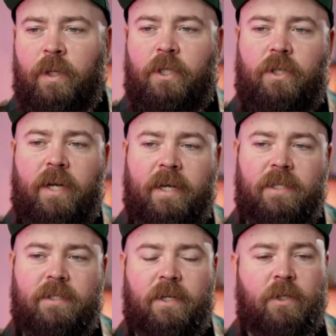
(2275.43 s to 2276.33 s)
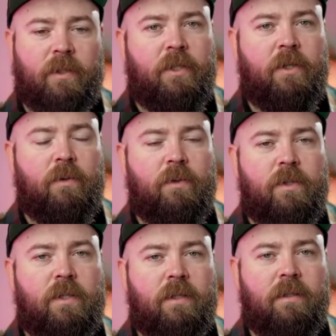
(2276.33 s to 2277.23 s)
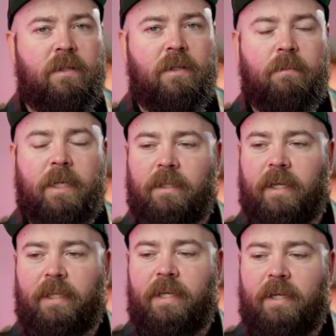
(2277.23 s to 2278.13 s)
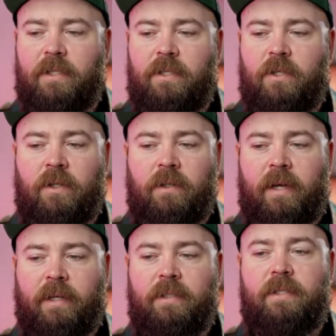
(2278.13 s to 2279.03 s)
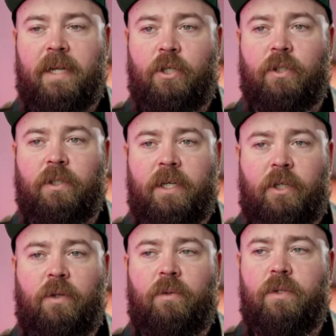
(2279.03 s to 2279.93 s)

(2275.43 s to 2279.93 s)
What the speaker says: existential issues do you mean? Like the existential issues